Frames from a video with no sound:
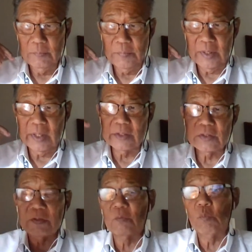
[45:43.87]
because
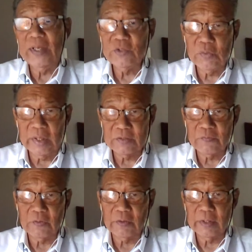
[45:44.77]
of the weight transfer.
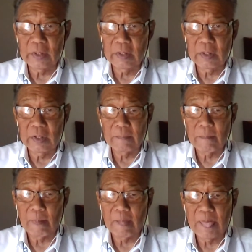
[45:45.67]

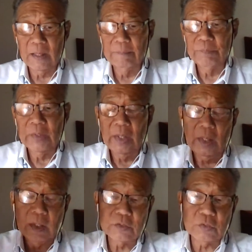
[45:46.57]

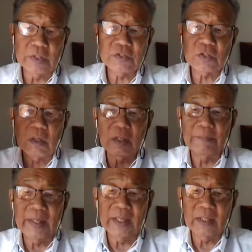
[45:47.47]
So this
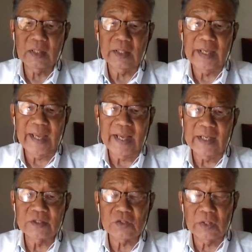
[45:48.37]
automatically
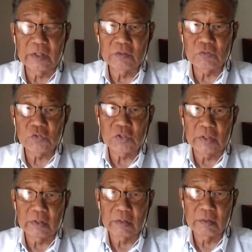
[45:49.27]
adds
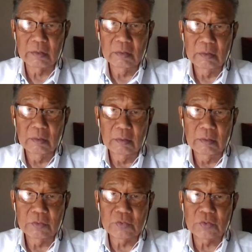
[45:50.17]
understeer
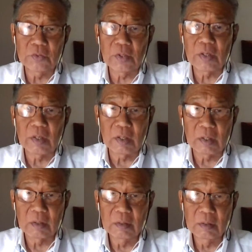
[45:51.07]
to the car.